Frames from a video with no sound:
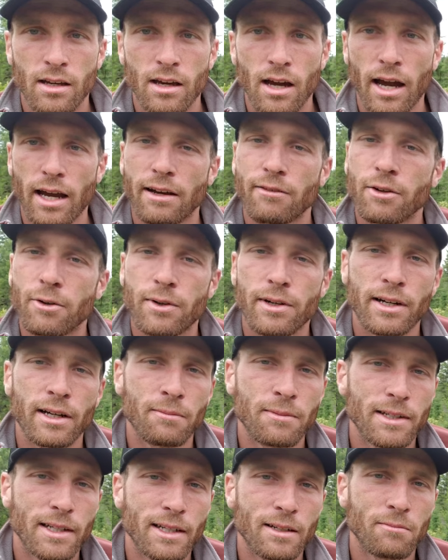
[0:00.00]
Hi everyone,
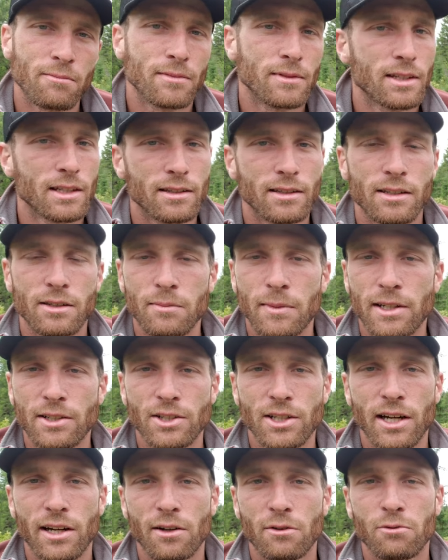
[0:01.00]
I'm Tim. This is my
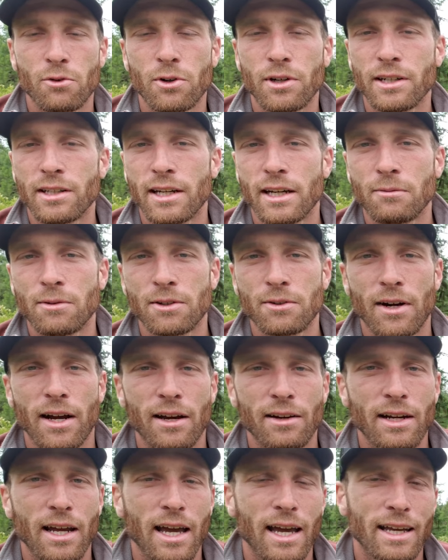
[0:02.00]
channel 40 times
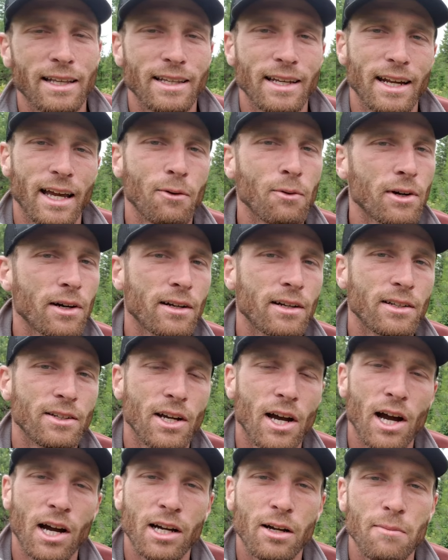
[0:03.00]
around and today we're going to
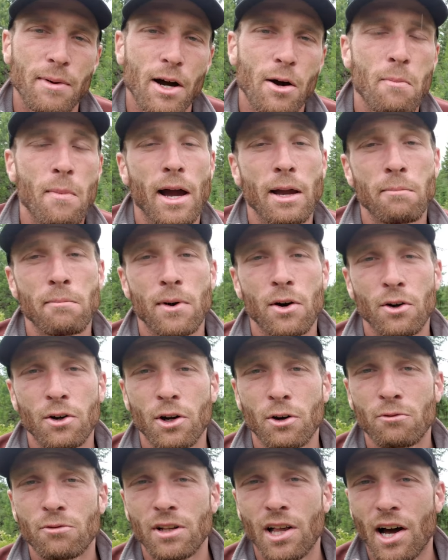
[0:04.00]
talk about my
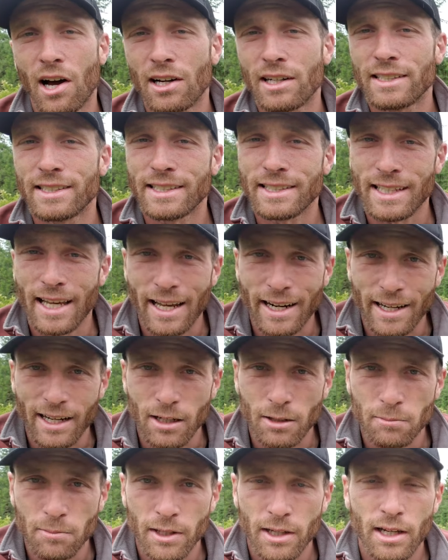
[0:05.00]
moto vlog
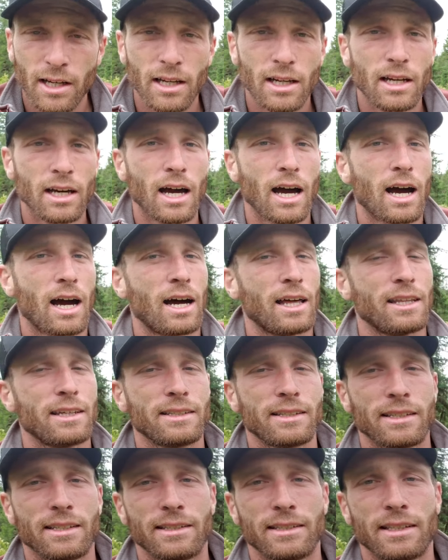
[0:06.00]
setup. Uh,
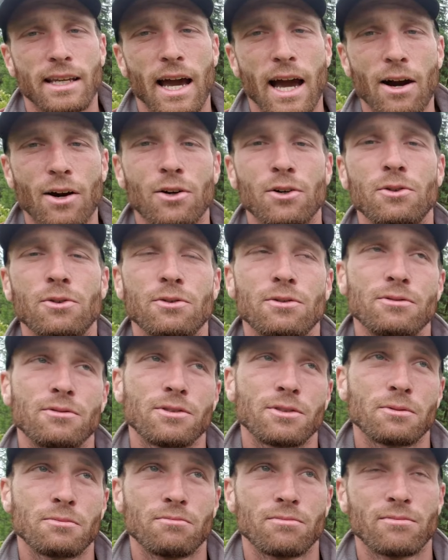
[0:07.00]
this is how,
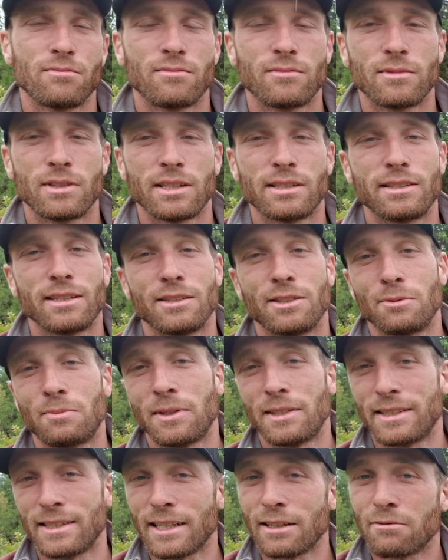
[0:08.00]
this is
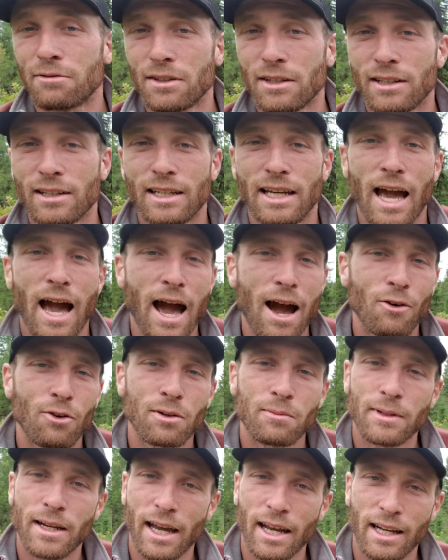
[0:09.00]
specifically how
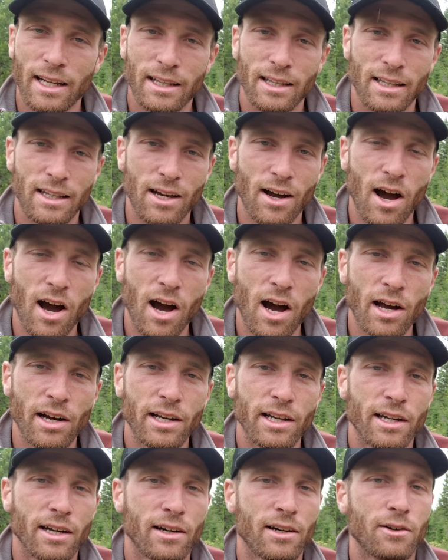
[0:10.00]
I'm getting the
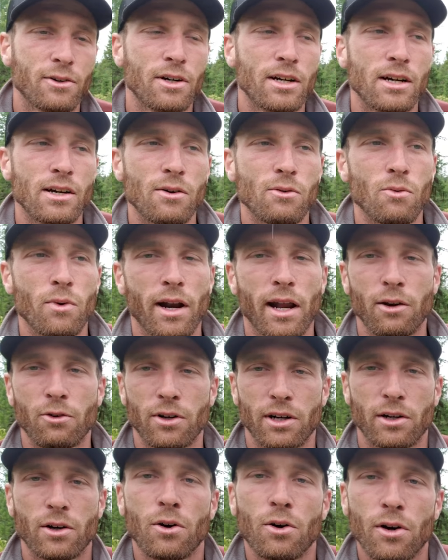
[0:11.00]
audio when I
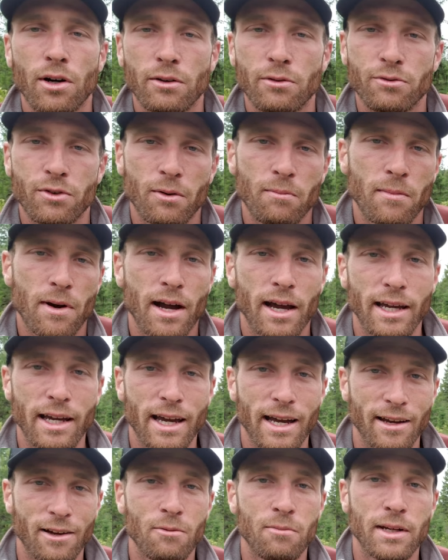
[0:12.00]
record from my
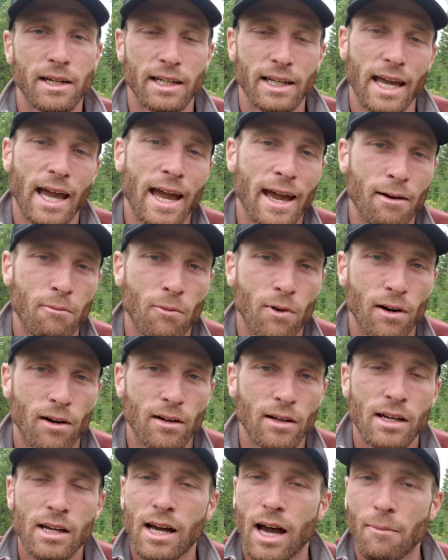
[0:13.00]
helmet camera.
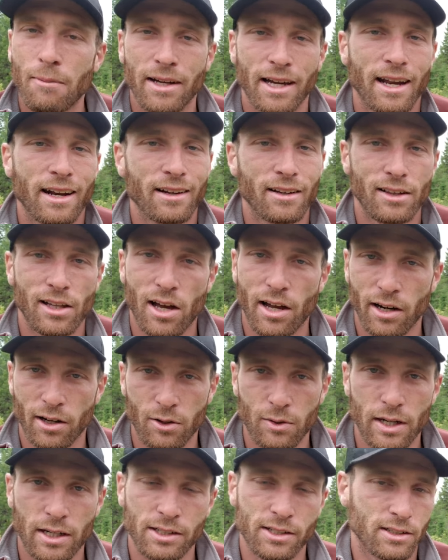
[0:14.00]
I've been getting a lot of
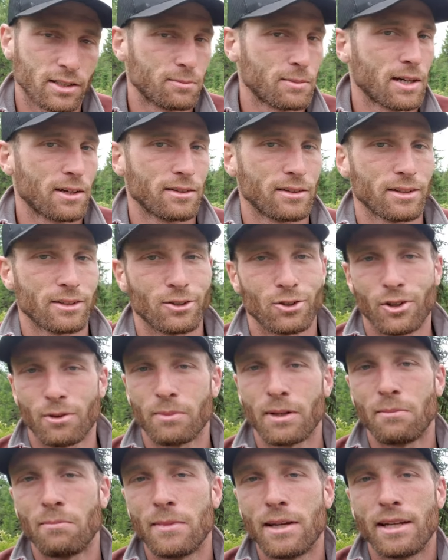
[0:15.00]
questions about this so I've
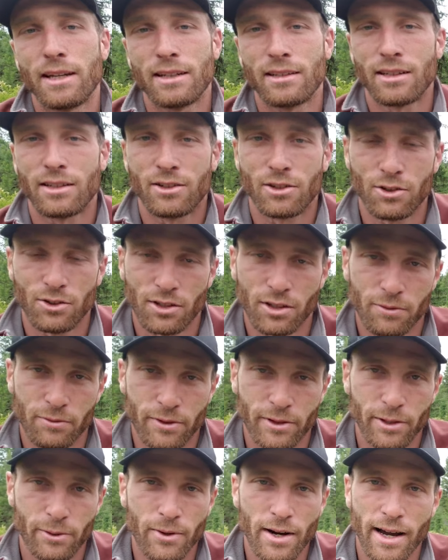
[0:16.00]
been meaning to do this
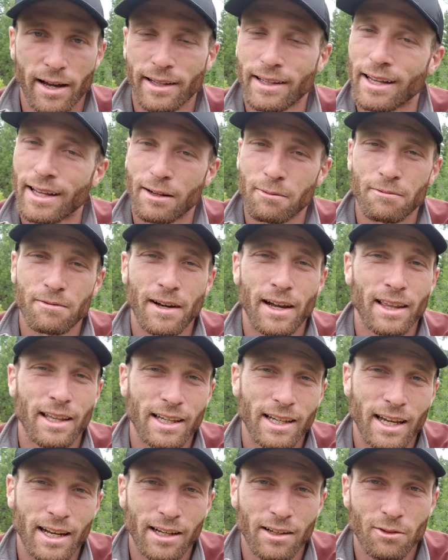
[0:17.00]
for a while and I'm finally
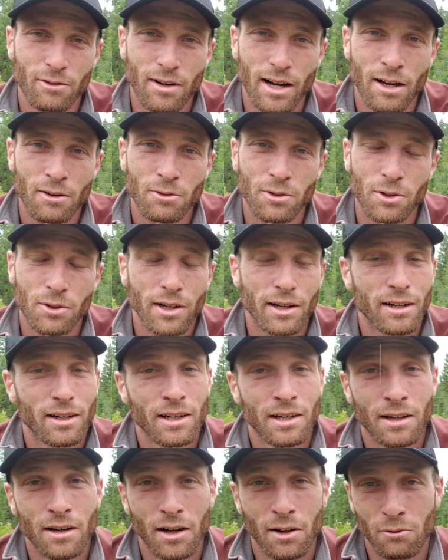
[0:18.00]
getting around to it.
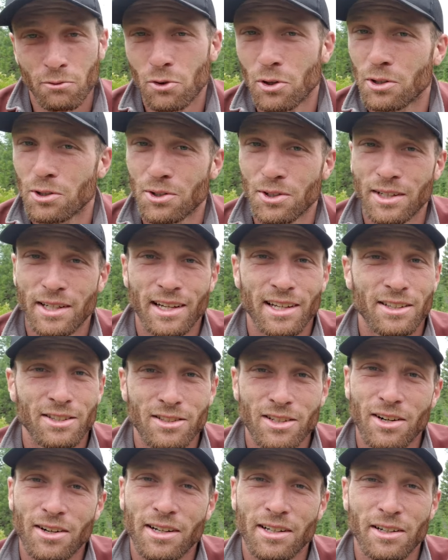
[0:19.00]
Unfortunately it's
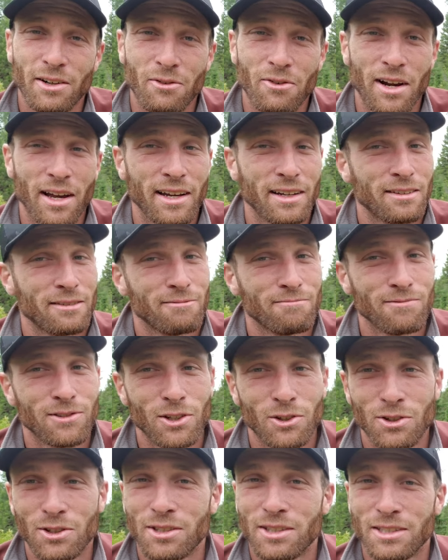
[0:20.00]
starting to rain
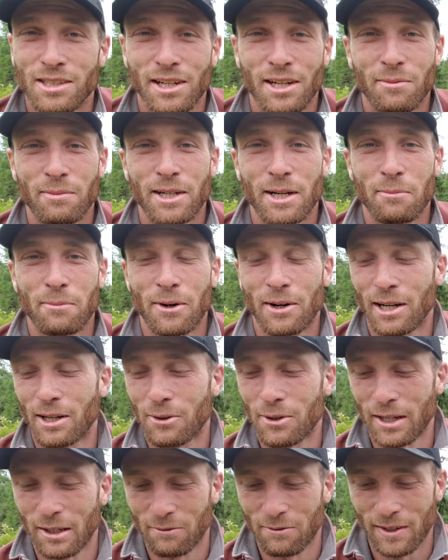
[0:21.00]
so this is going to be a pretty
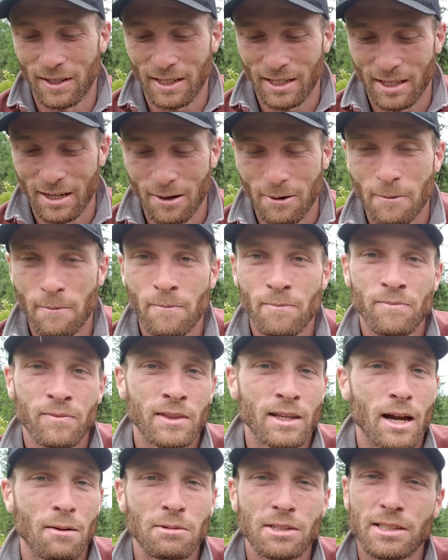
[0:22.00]
quick video.
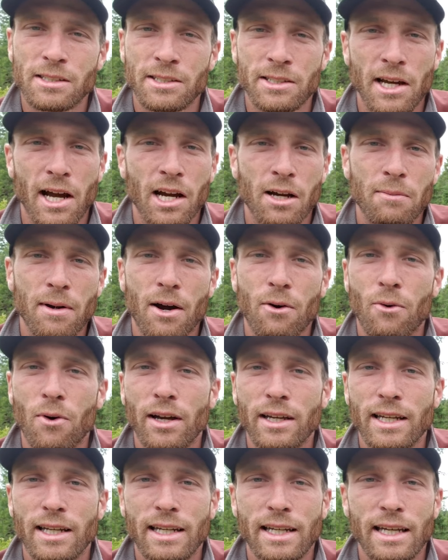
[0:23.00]
I'm just going to talk about
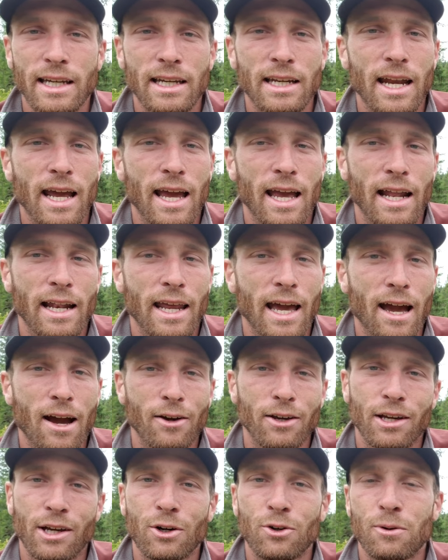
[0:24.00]
what you need and how
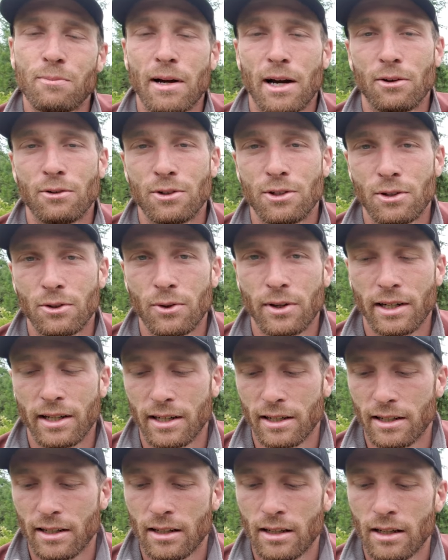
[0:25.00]
you go about doing it.